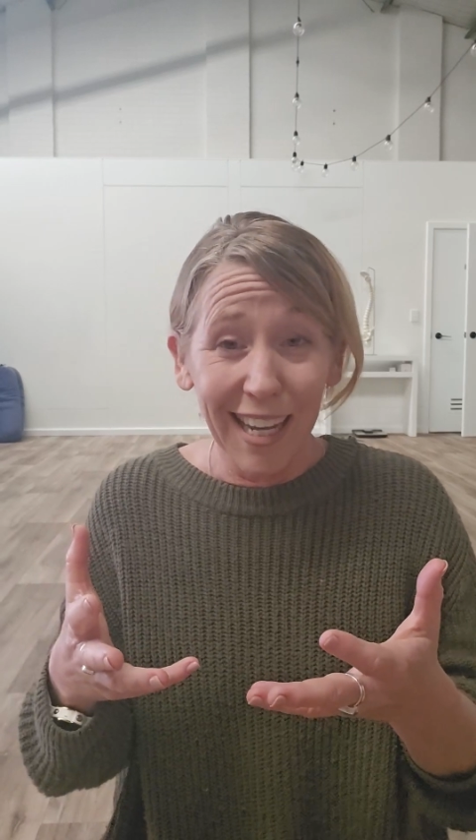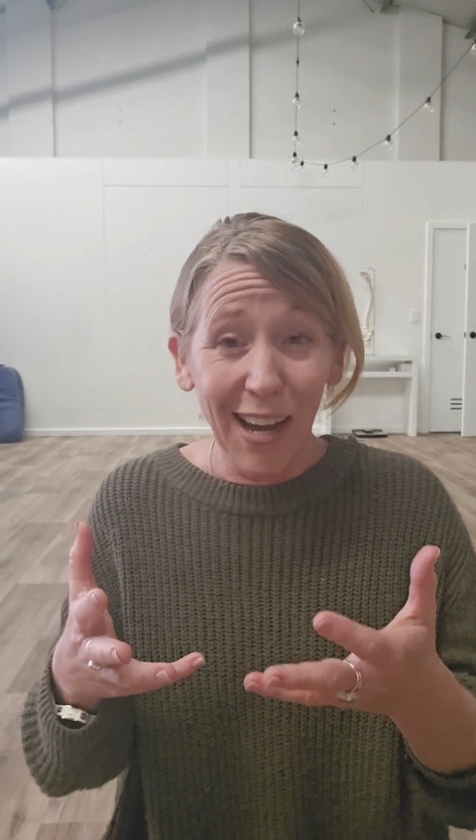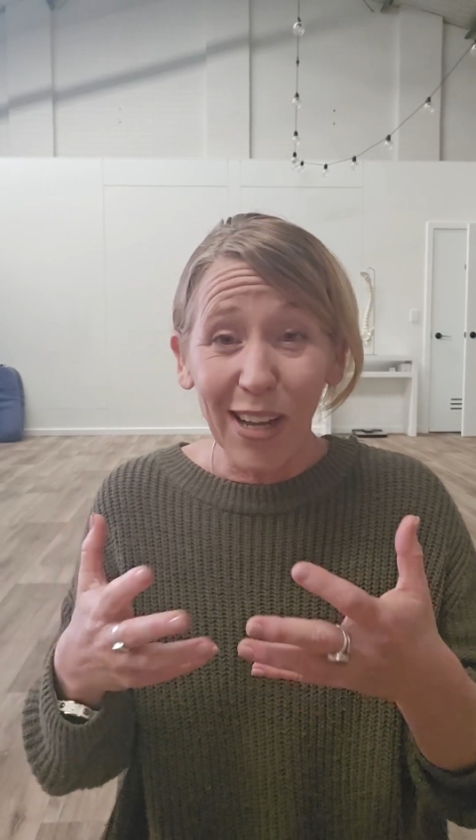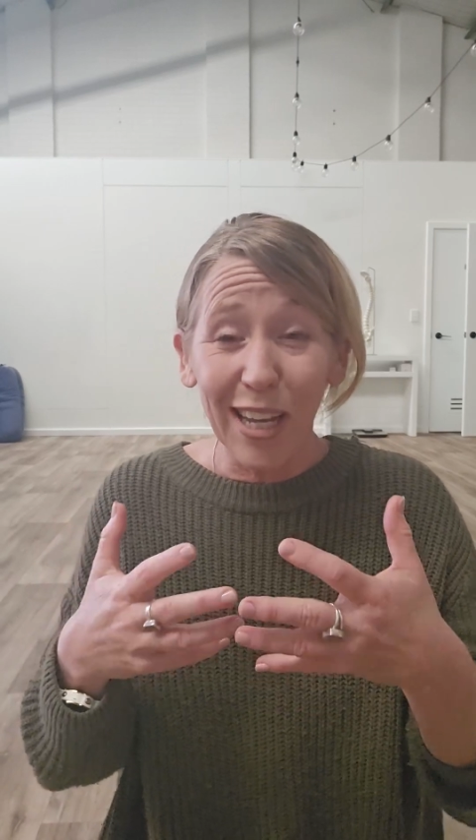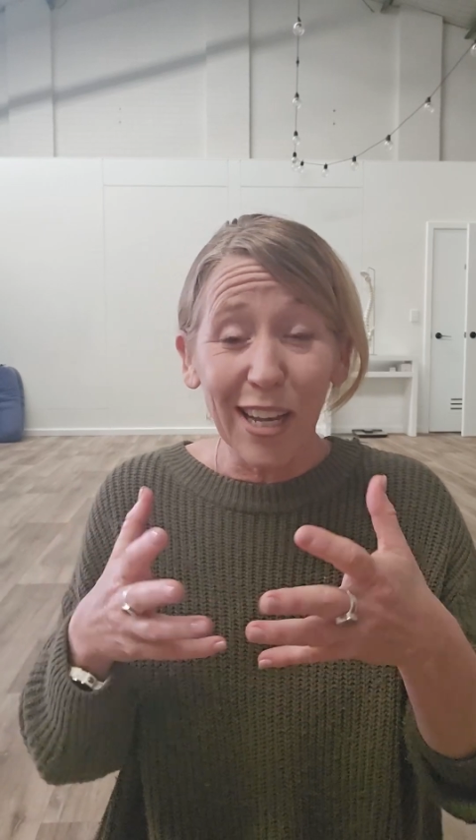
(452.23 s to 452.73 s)

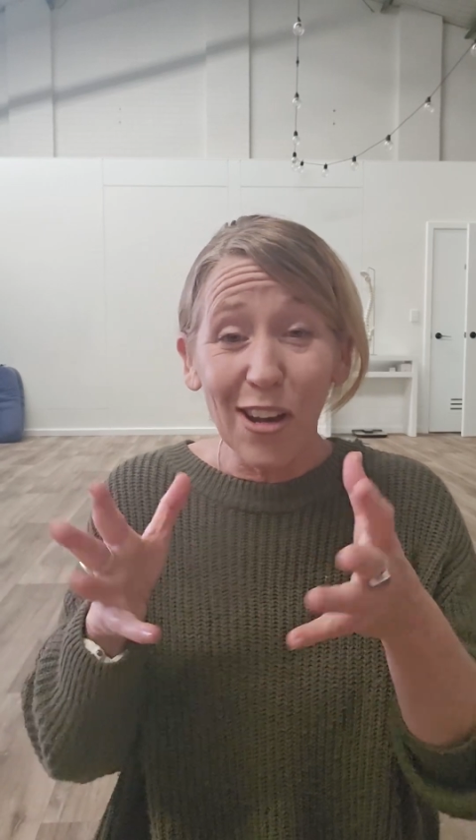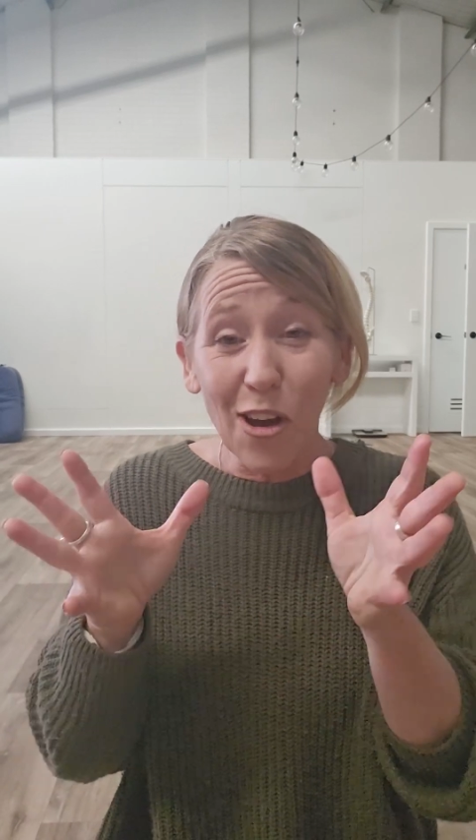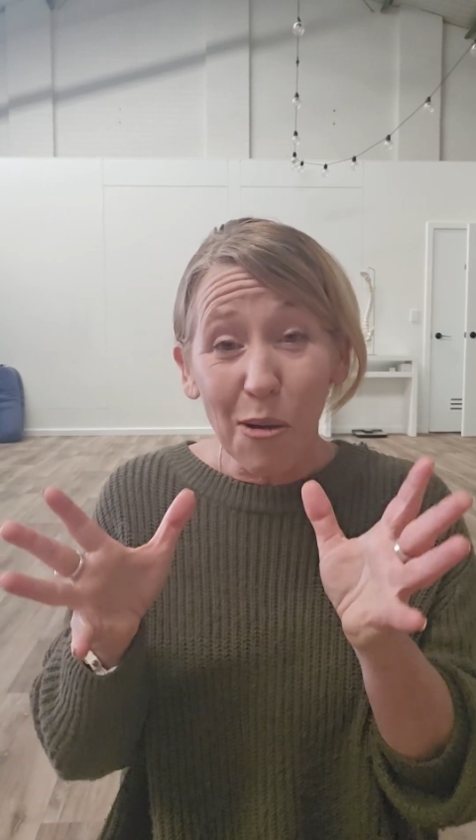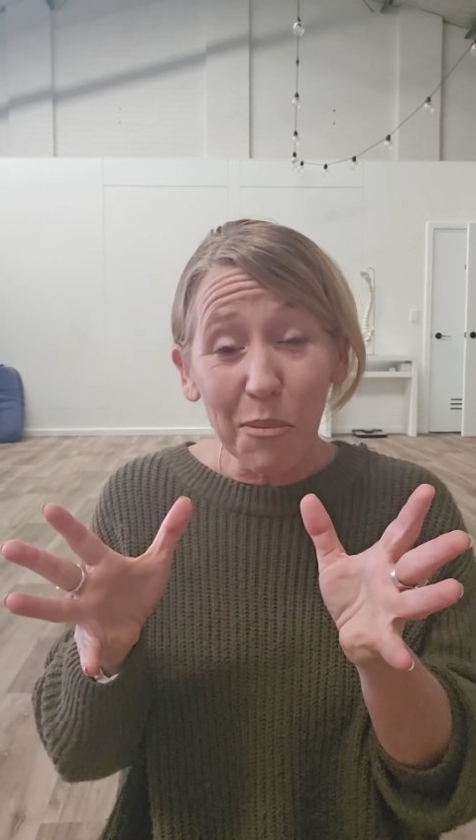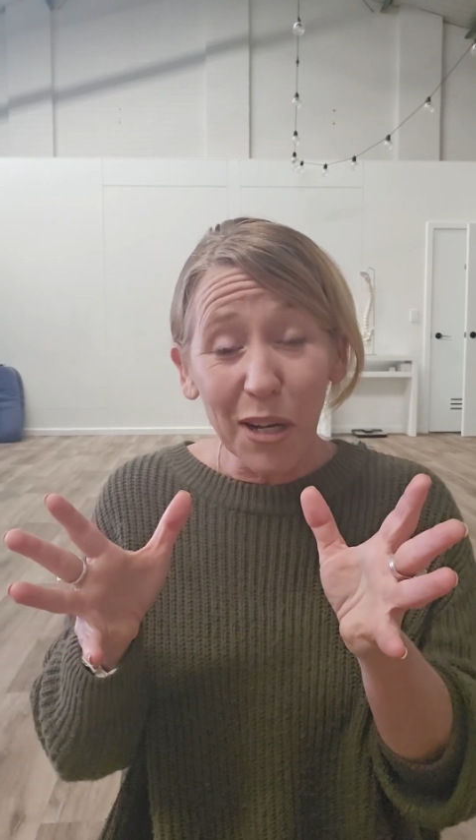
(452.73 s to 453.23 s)
I
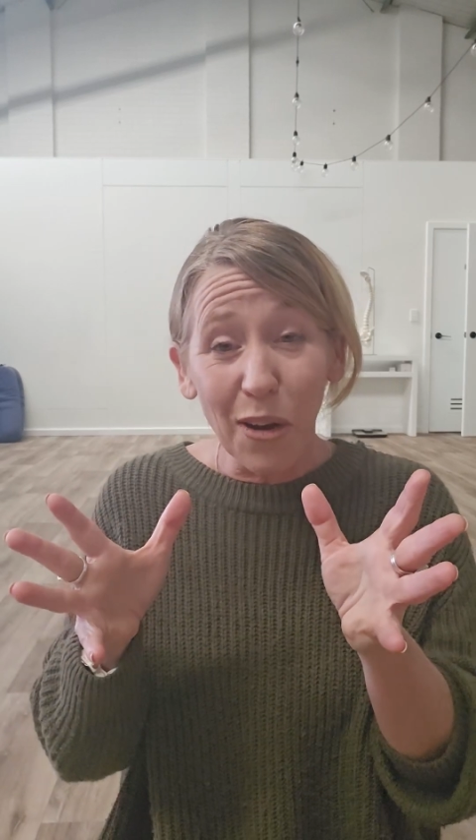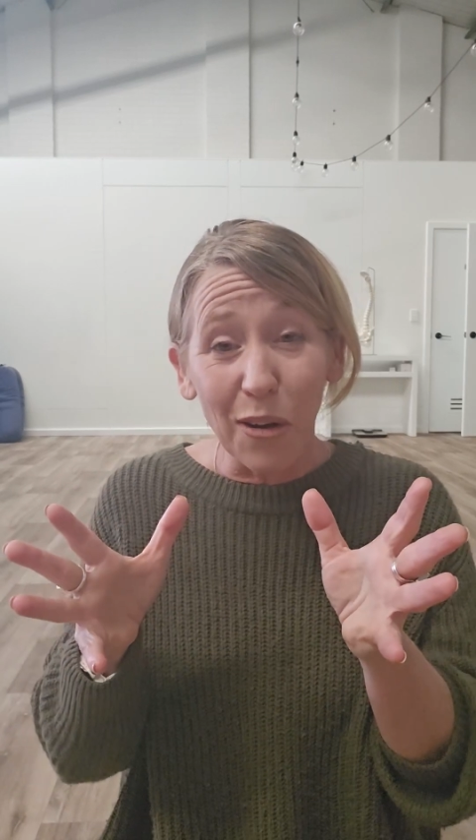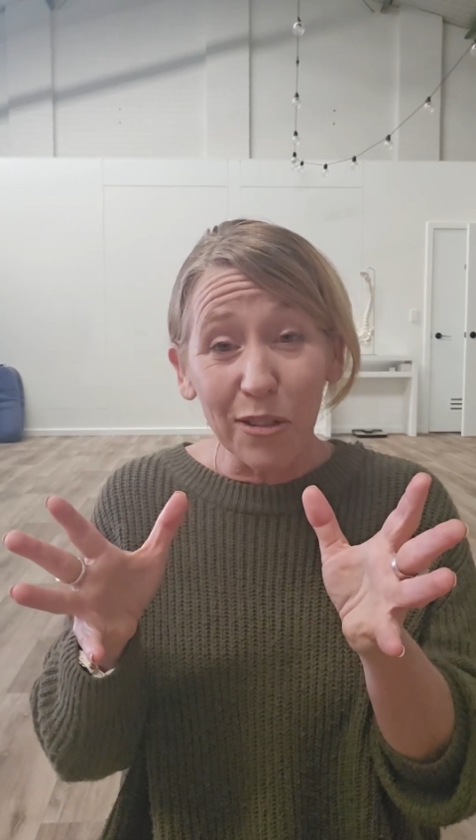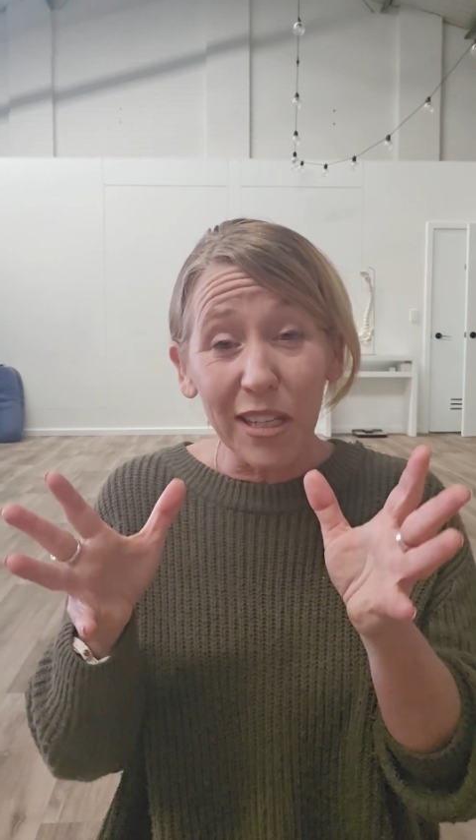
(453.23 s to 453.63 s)
cannot be locked